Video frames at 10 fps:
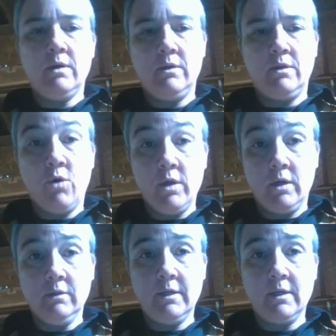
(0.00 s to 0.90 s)

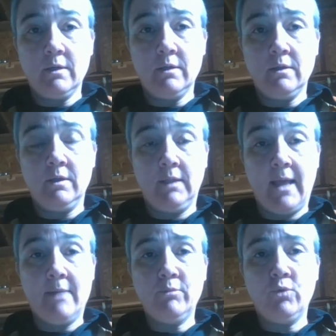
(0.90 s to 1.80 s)
oil, the
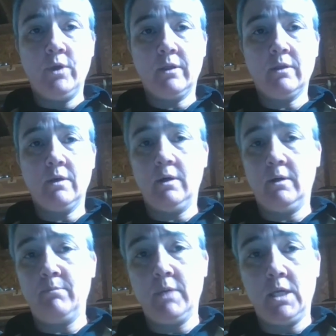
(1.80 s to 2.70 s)
lamp with
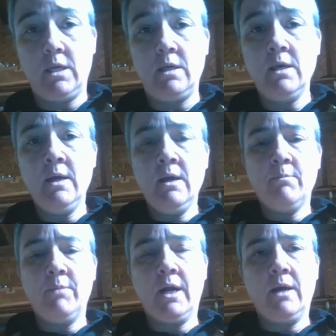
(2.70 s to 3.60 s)
ghee,
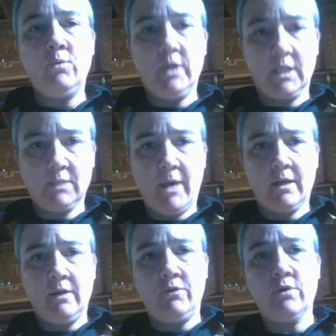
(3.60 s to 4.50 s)
but I would
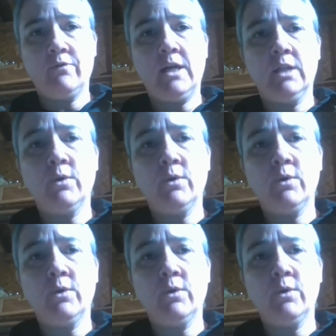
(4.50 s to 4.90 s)
expect if you're following